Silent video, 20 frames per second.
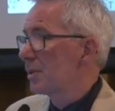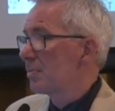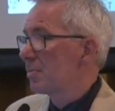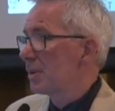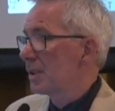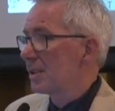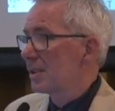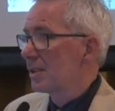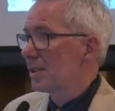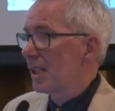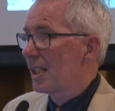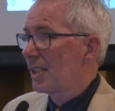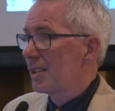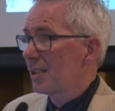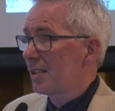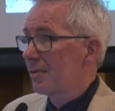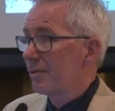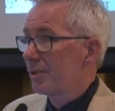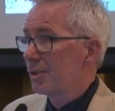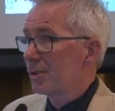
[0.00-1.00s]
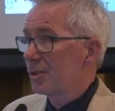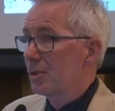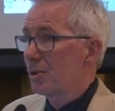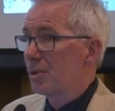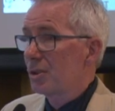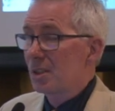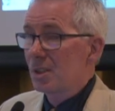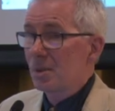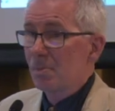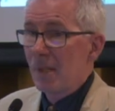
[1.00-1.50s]
presentation of
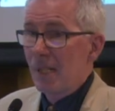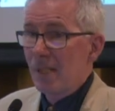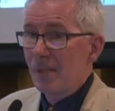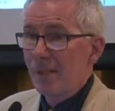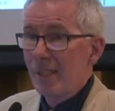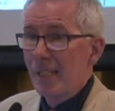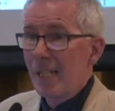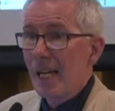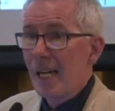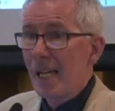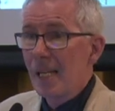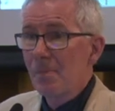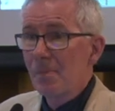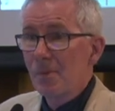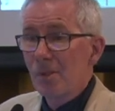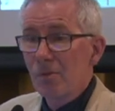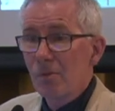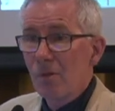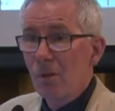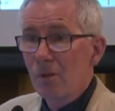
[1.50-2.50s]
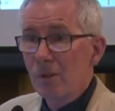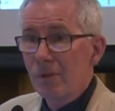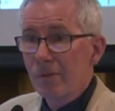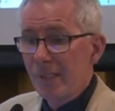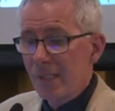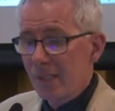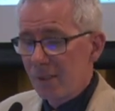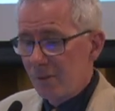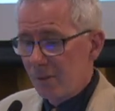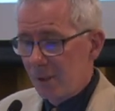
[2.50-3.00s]
research as part of the AIM, the role of
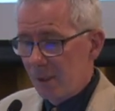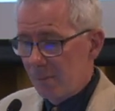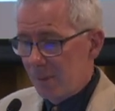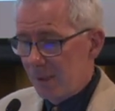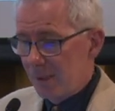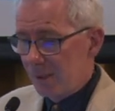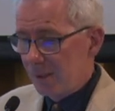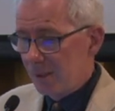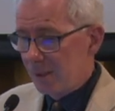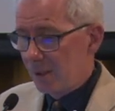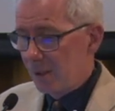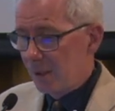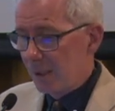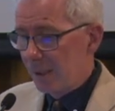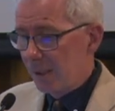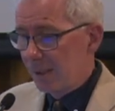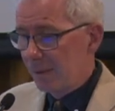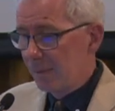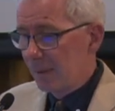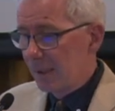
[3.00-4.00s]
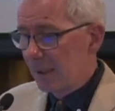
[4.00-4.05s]
the Agronomy Society.